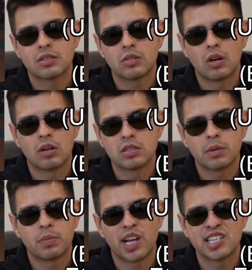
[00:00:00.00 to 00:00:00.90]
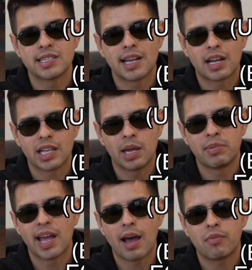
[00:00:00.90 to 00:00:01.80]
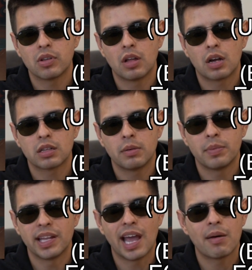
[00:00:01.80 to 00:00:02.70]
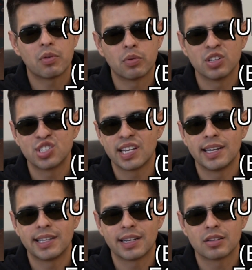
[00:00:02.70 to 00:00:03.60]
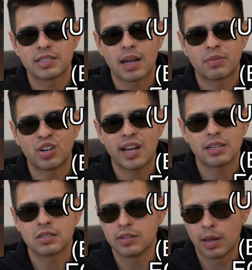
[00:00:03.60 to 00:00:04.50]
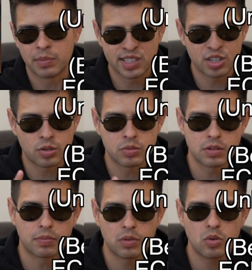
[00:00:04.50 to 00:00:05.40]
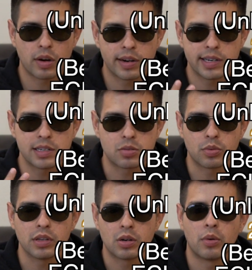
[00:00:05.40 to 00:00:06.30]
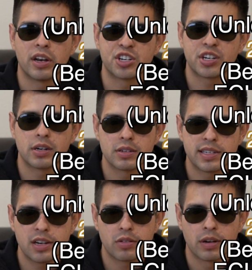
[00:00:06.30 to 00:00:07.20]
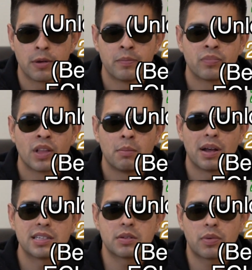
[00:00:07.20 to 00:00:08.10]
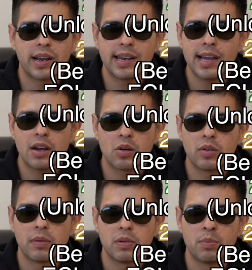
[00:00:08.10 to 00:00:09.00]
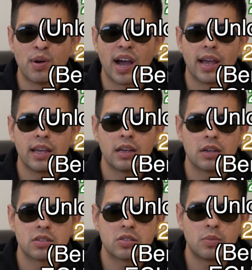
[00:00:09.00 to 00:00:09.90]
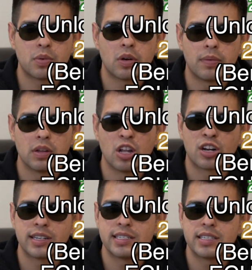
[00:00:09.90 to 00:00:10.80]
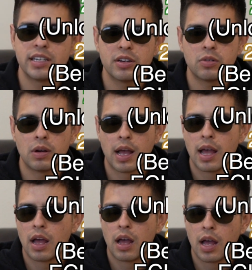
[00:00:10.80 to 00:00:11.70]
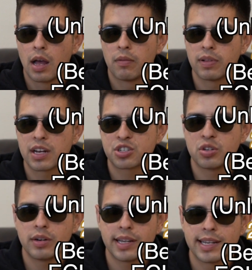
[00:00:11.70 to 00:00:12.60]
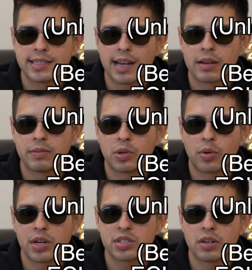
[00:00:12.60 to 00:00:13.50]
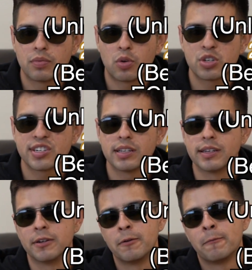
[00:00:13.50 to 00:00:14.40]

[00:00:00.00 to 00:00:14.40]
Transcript: there are some places that claim they have unlocked them, but they haven't released anything else after that. So that means either it was a fluke or they just really don't want to share their secret. But as of right now, if you buy a Supra with a locked ECU, flash tuning is out of the question, unfortunately.